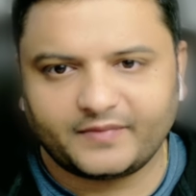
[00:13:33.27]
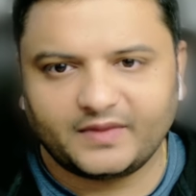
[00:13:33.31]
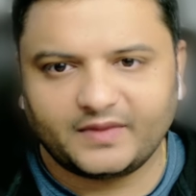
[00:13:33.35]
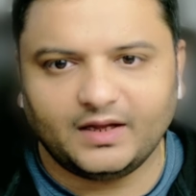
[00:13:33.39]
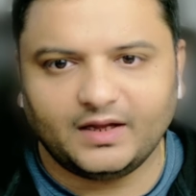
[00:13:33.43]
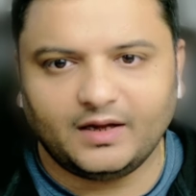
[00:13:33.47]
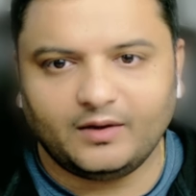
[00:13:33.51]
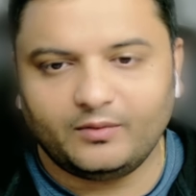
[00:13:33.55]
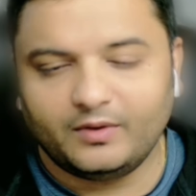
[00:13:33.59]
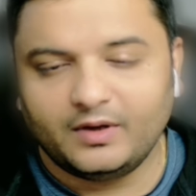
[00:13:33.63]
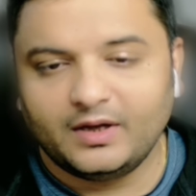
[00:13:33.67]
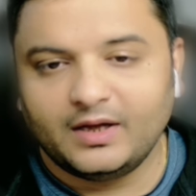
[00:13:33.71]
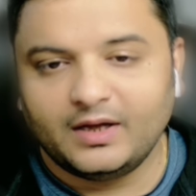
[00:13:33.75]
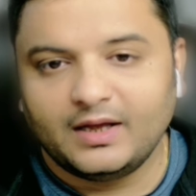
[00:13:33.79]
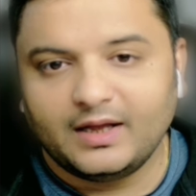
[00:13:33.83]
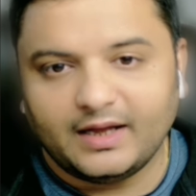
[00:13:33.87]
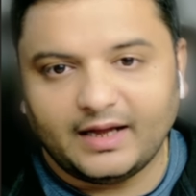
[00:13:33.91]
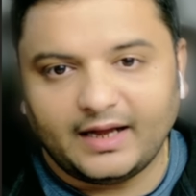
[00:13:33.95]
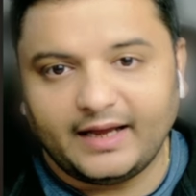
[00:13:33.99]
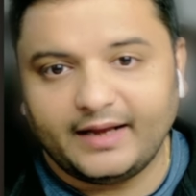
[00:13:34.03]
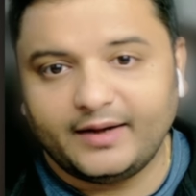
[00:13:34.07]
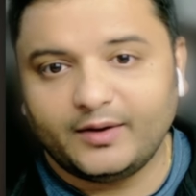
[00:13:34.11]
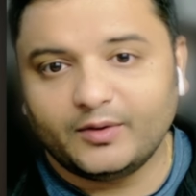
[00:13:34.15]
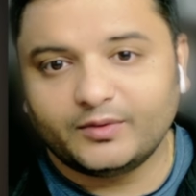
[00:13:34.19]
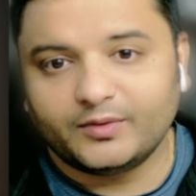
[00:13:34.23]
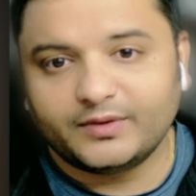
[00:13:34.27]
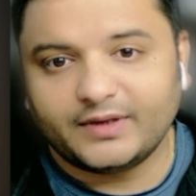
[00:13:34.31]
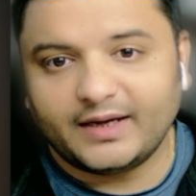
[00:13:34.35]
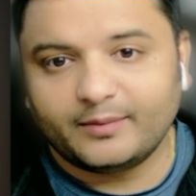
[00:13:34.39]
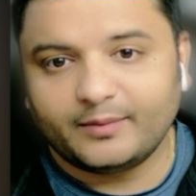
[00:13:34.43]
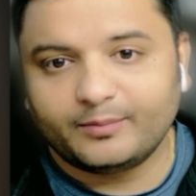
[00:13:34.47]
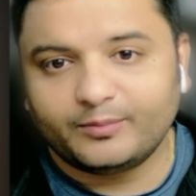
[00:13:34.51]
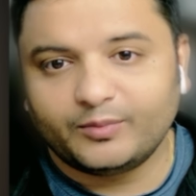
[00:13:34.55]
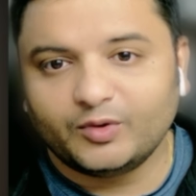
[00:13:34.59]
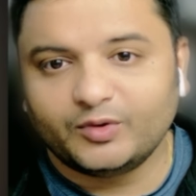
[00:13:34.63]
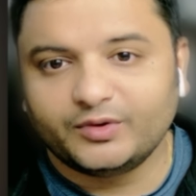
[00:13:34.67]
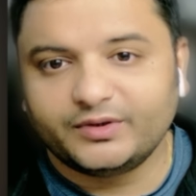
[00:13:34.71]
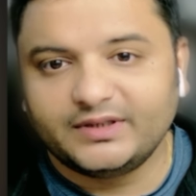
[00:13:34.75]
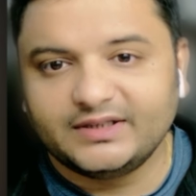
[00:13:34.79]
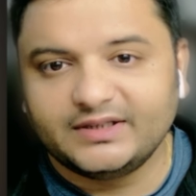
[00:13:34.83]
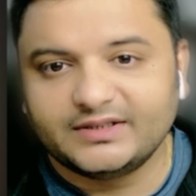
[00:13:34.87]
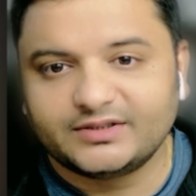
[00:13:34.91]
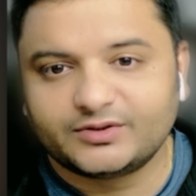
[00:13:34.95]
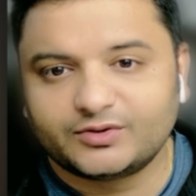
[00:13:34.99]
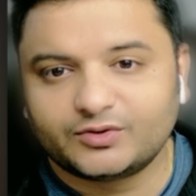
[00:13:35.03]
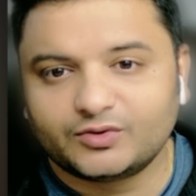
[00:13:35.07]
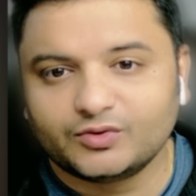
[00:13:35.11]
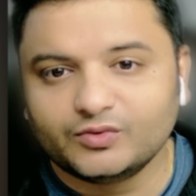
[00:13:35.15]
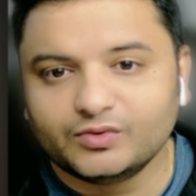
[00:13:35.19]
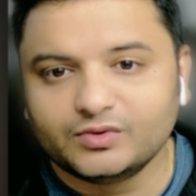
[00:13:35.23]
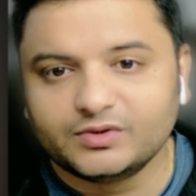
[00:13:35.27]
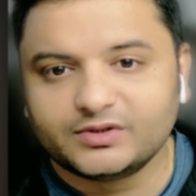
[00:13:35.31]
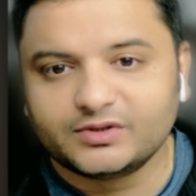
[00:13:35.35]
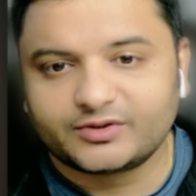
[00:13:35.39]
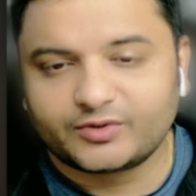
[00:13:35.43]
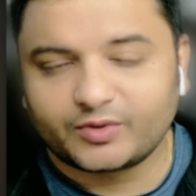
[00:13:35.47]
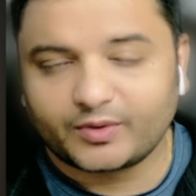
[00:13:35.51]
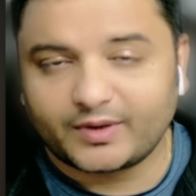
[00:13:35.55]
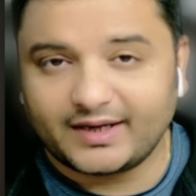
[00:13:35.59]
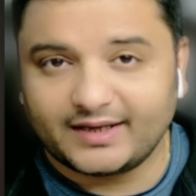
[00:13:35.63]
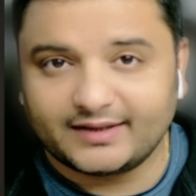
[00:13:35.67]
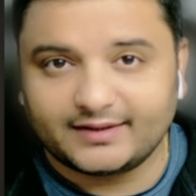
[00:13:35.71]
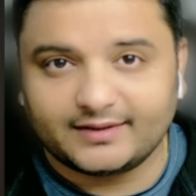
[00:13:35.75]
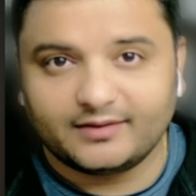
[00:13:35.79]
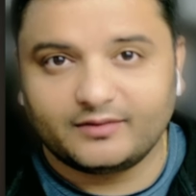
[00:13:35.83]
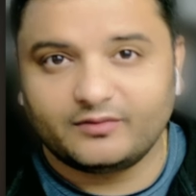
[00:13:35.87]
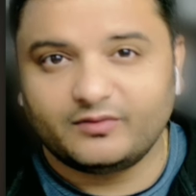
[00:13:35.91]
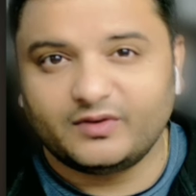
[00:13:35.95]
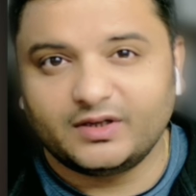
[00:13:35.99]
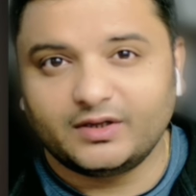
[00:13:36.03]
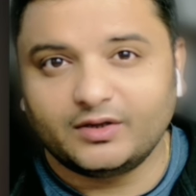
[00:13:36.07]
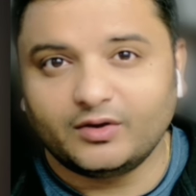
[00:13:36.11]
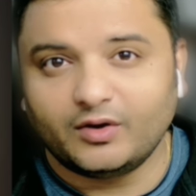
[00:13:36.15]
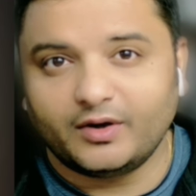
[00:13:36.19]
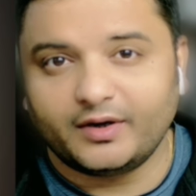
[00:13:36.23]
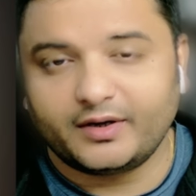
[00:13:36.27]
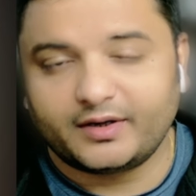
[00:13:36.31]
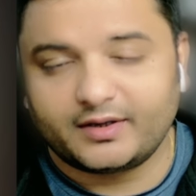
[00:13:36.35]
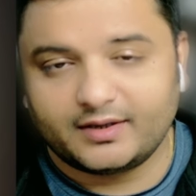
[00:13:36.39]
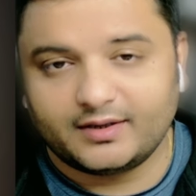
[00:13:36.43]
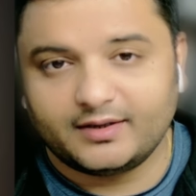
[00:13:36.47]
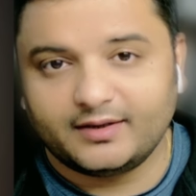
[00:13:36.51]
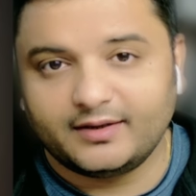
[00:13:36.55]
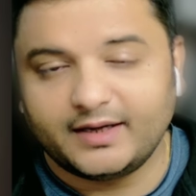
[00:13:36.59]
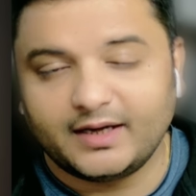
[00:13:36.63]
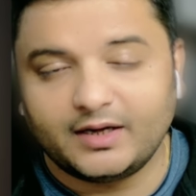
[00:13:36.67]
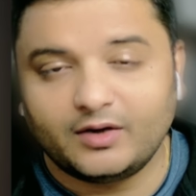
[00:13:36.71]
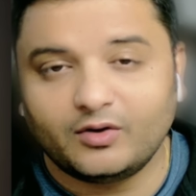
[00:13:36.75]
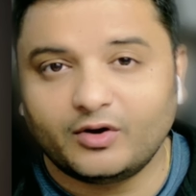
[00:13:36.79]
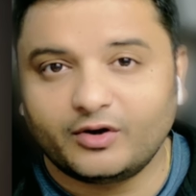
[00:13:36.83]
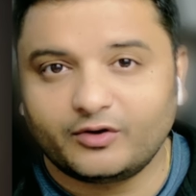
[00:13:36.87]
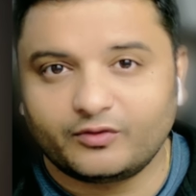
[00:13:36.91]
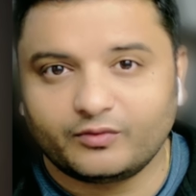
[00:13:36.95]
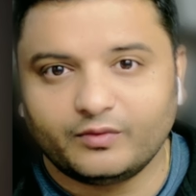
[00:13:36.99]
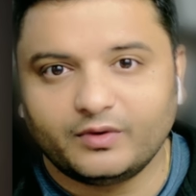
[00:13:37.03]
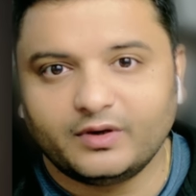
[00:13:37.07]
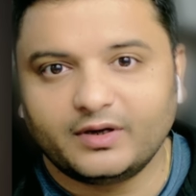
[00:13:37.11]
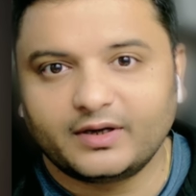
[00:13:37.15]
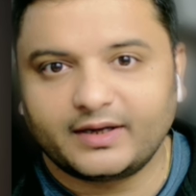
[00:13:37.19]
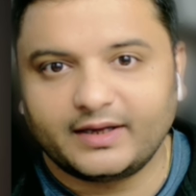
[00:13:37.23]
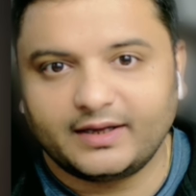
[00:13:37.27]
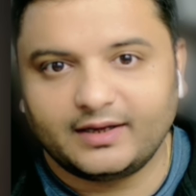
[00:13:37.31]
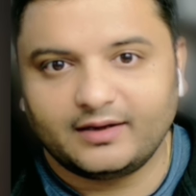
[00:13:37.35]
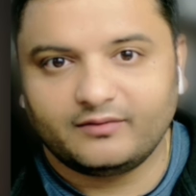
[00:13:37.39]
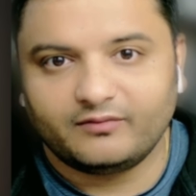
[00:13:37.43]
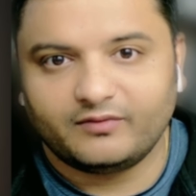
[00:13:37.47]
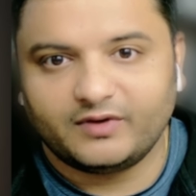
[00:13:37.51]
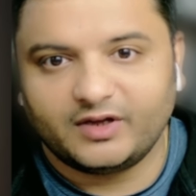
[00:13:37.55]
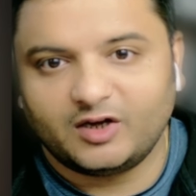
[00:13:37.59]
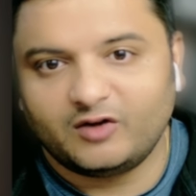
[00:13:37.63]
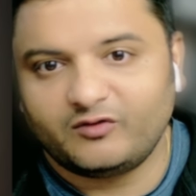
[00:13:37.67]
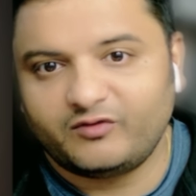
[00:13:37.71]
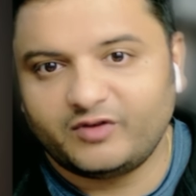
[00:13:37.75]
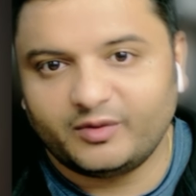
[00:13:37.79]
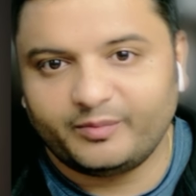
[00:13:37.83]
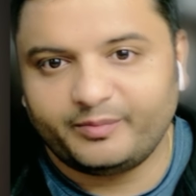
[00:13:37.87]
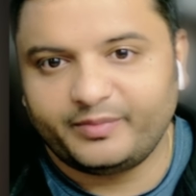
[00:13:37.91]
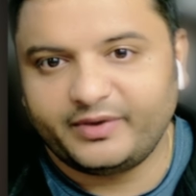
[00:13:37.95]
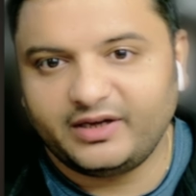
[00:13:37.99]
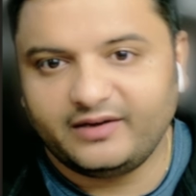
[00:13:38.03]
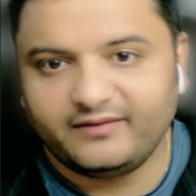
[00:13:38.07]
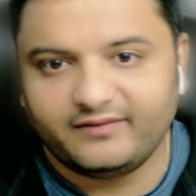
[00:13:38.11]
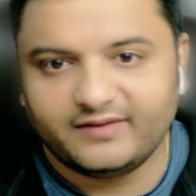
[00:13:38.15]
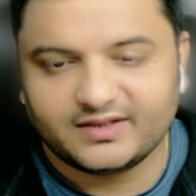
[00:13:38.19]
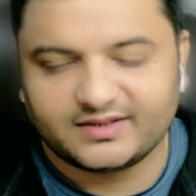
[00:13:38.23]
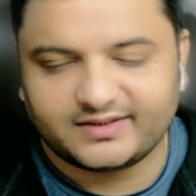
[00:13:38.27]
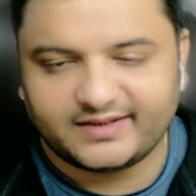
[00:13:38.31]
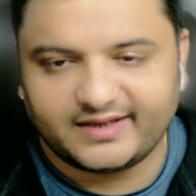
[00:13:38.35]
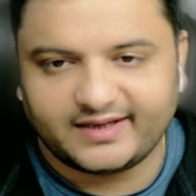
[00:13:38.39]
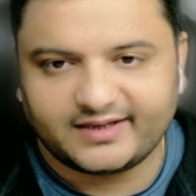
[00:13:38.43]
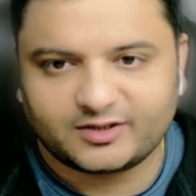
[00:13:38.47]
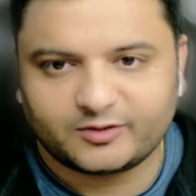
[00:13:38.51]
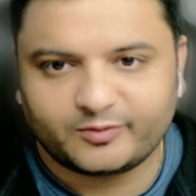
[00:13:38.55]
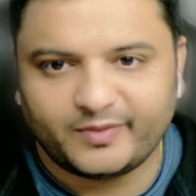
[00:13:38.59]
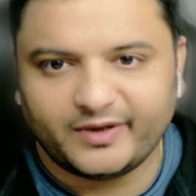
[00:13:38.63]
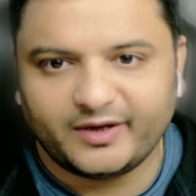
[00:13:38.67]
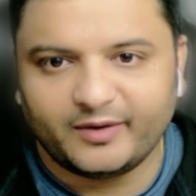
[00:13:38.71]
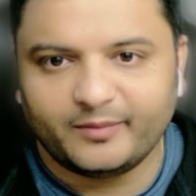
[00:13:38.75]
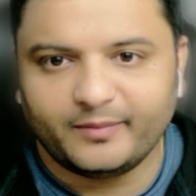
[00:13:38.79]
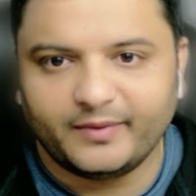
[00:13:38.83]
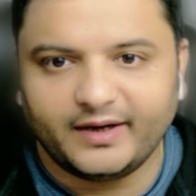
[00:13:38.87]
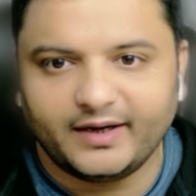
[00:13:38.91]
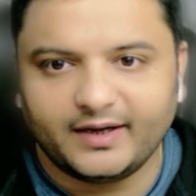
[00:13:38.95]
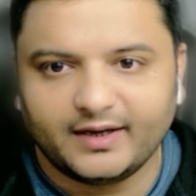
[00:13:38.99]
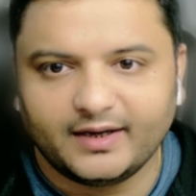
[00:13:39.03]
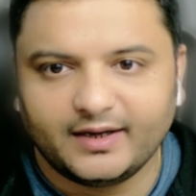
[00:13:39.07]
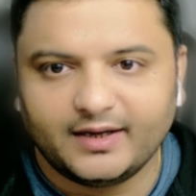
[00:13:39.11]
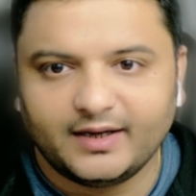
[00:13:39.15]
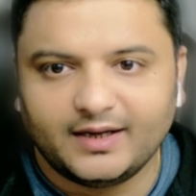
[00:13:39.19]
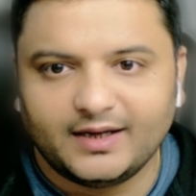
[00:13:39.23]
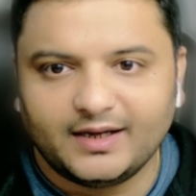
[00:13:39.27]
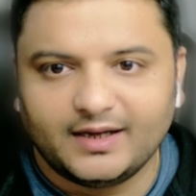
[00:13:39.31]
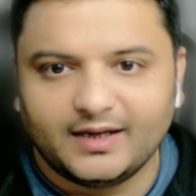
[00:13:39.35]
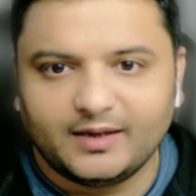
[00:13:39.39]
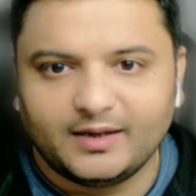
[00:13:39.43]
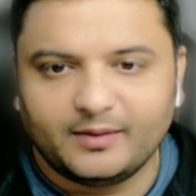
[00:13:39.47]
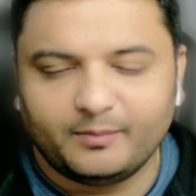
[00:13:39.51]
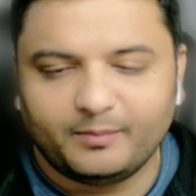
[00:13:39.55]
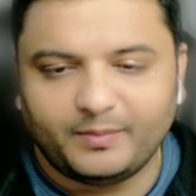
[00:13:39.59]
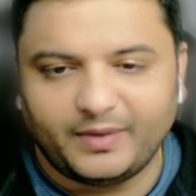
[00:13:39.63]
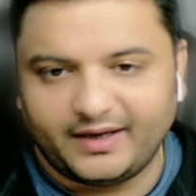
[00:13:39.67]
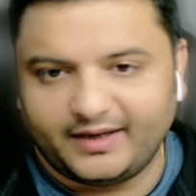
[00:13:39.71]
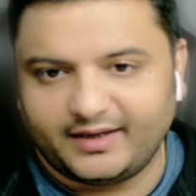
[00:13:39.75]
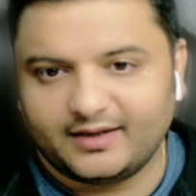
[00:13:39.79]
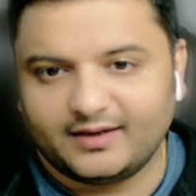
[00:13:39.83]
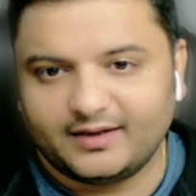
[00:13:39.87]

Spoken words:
Now, I know that both these tools together did not work in one of our previous experiment, but